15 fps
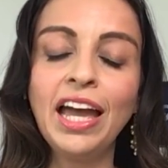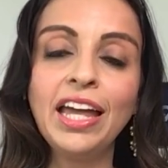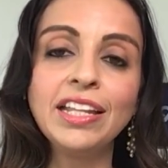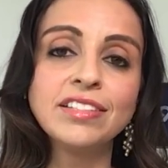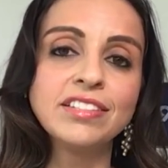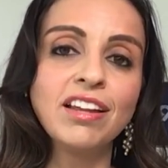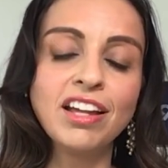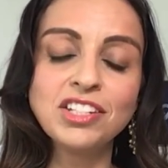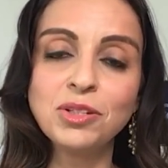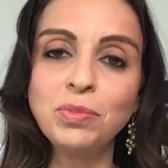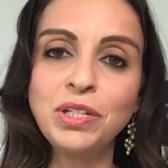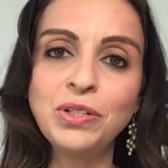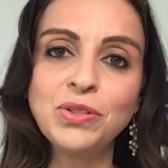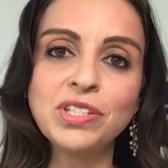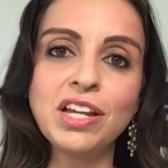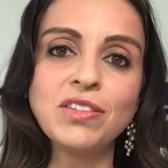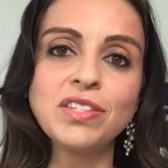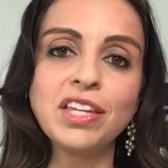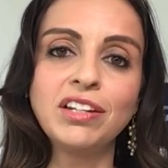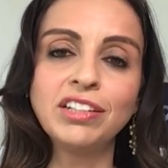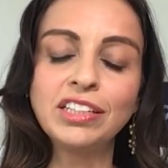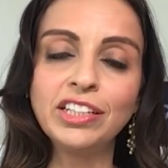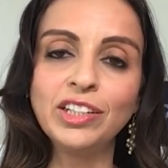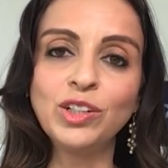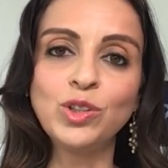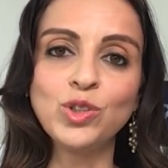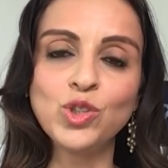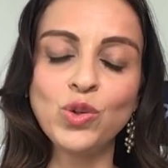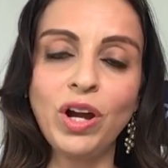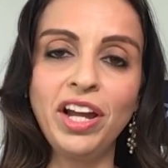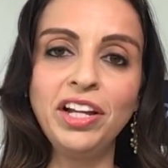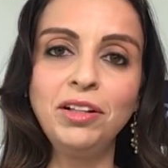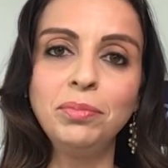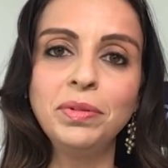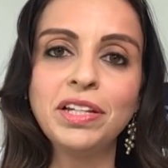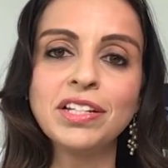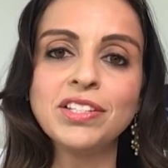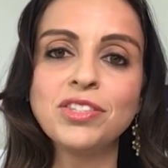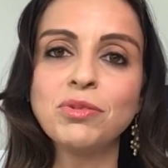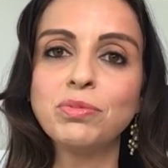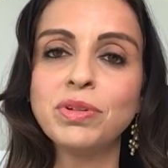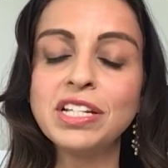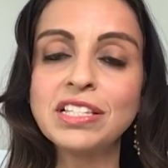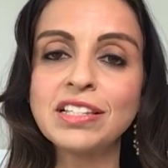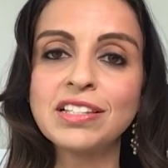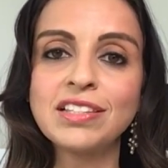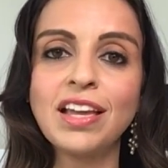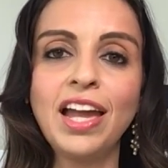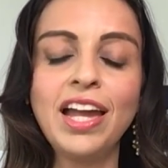and it's not to be used outside a clinical trial because the risks